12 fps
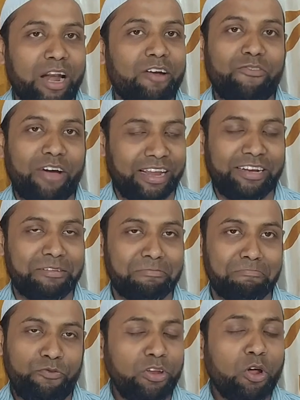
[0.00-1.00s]
you are all fine.
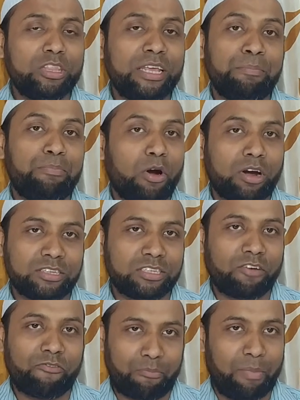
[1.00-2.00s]
We know the
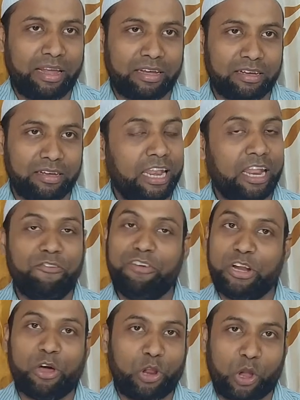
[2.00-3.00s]
importance of mic in a
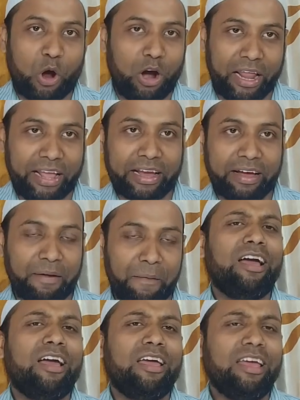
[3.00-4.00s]
video recording.
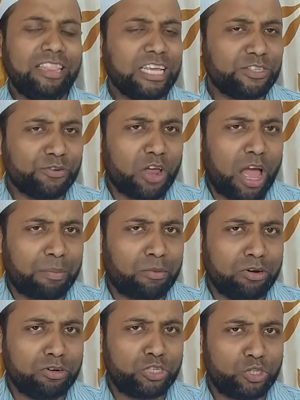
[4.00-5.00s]
In this video, I am
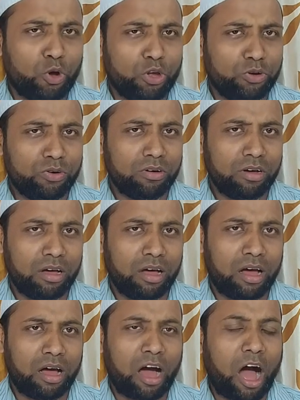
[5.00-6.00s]
going to show you
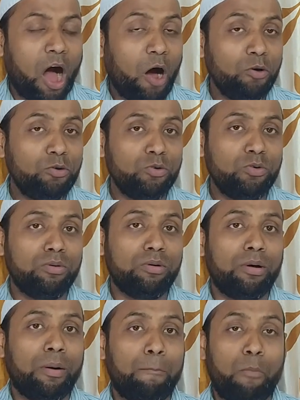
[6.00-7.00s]
how to
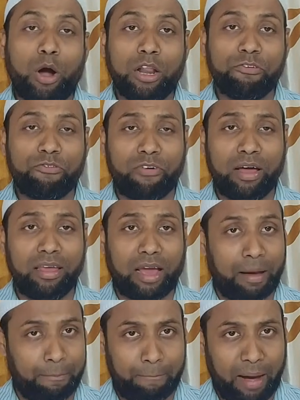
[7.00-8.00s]
modify
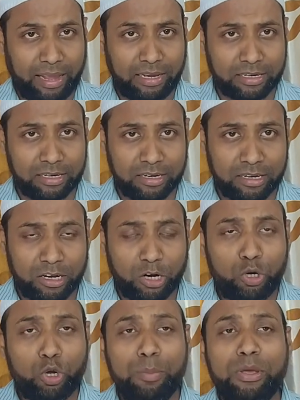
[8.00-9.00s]
a mic
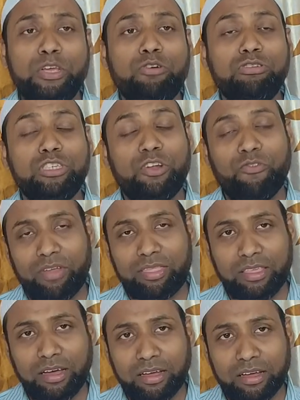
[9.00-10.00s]
to be used
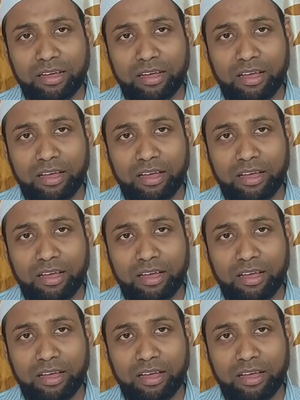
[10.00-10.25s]
with the